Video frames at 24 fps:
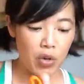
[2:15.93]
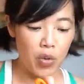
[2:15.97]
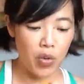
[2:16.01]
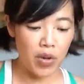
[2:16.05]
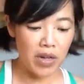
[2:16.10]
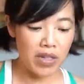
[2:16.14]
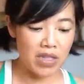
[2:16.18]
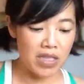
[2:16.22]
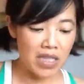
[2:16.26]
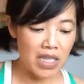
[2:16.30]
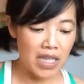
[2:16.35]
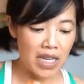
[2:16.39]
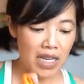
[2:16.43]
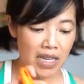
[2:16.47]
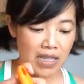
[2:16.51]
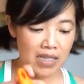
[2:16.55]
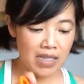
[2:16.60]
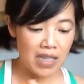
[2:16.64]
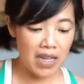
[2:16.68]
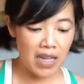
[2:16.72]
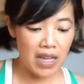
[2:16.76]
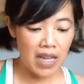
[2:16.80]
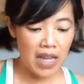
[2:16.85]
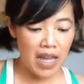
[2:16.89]
going to
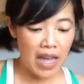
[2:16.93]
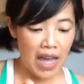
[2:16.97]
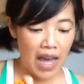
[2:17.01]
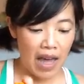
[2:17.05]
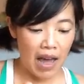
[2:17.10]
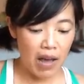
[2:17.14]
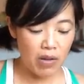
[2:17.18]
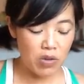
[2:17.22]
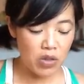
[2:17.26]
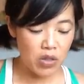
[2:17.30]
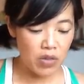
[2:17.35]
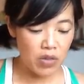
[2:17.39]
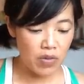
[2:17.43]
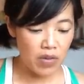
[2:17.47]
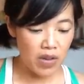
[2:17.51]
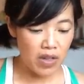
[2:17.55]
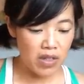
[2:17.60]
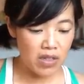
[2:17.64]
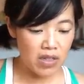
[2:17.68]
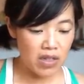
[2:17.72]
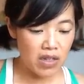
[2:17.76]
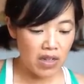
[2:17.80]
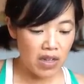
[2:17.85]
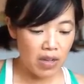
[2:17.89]
get out of
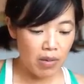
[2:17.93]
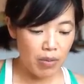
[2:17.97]
it.